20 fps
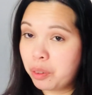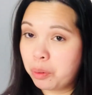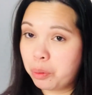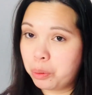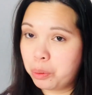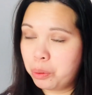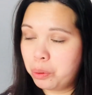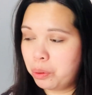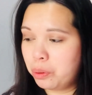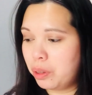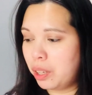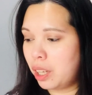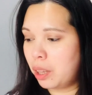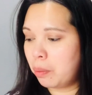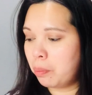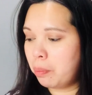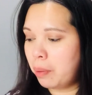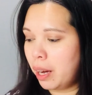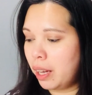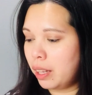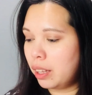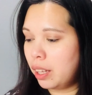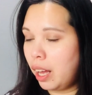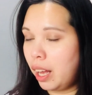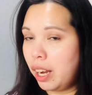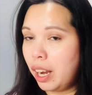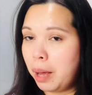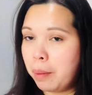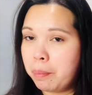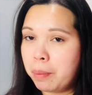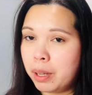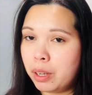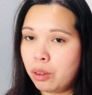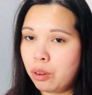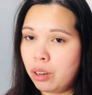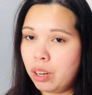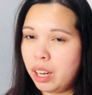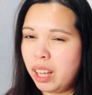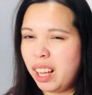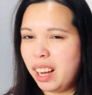Oh, not bad. And I paid
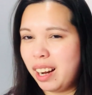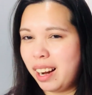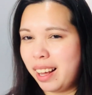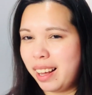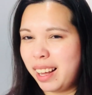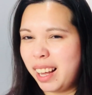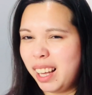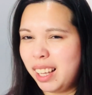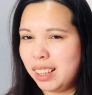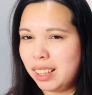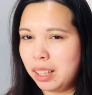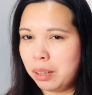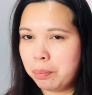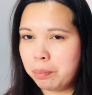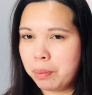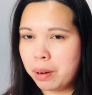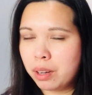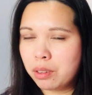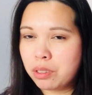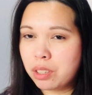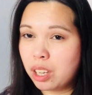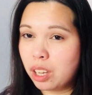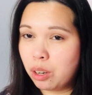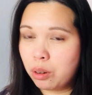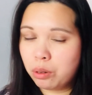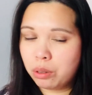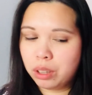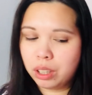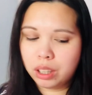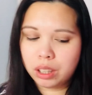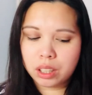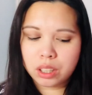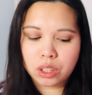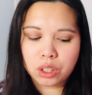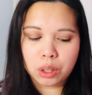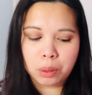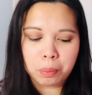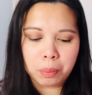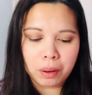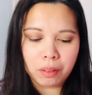only like £18, including the
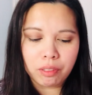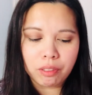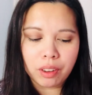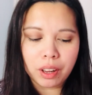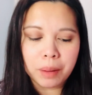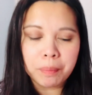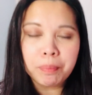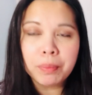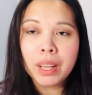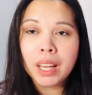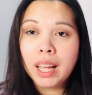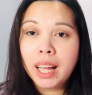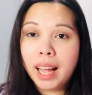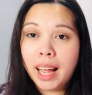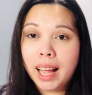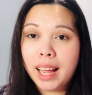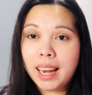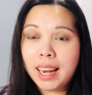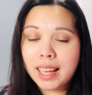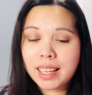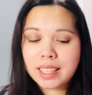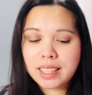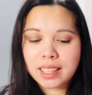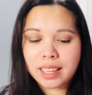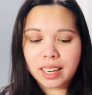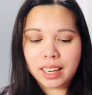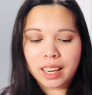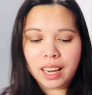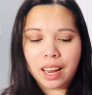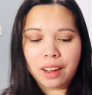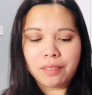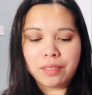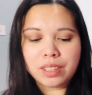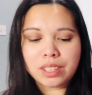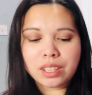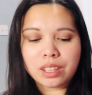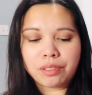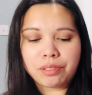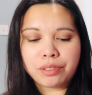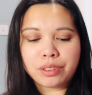shipping fee. And let's start, lovelies.
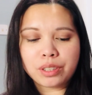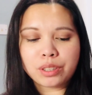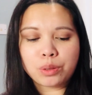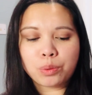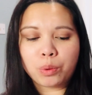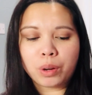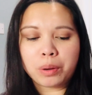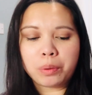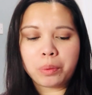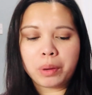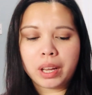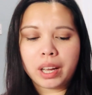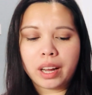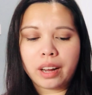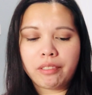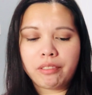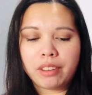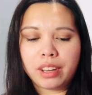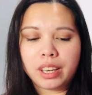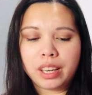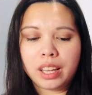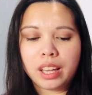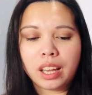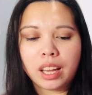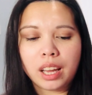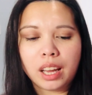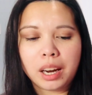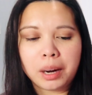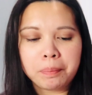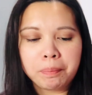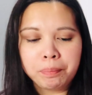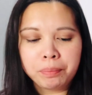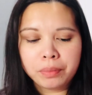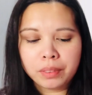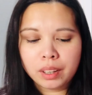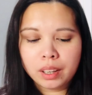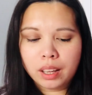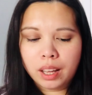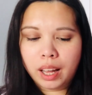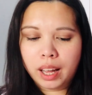The first one we have in here,
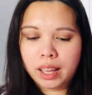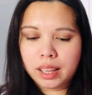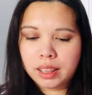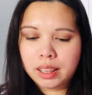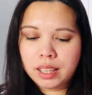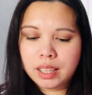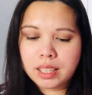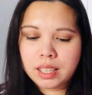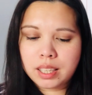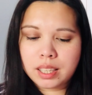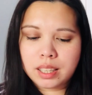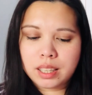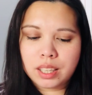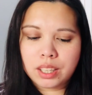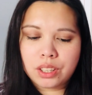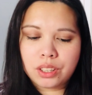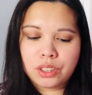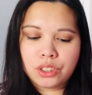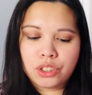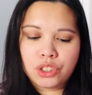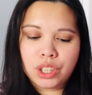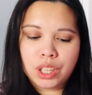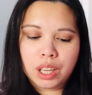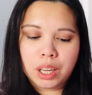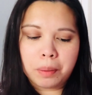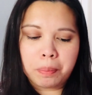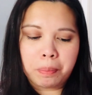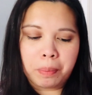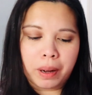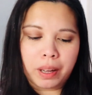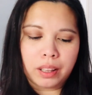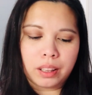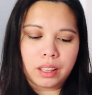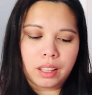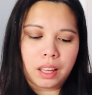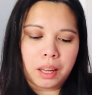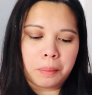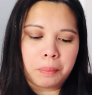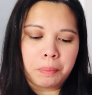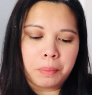and this is the
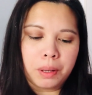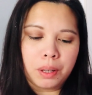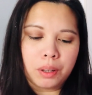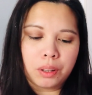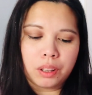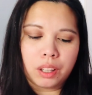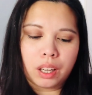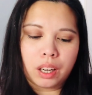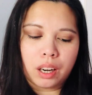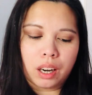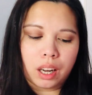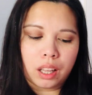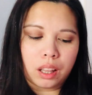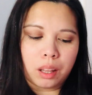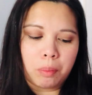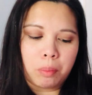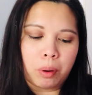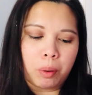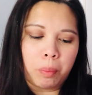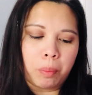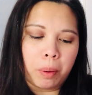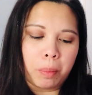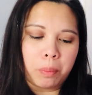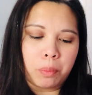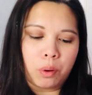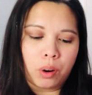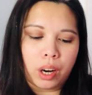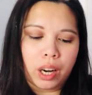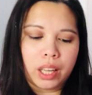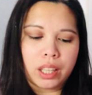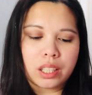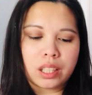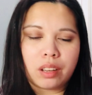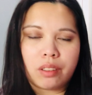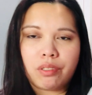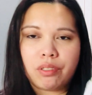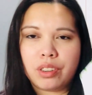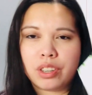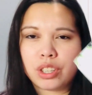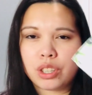Panda biodegradable bamboo cleansing
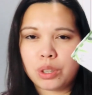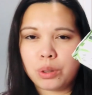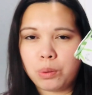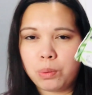facial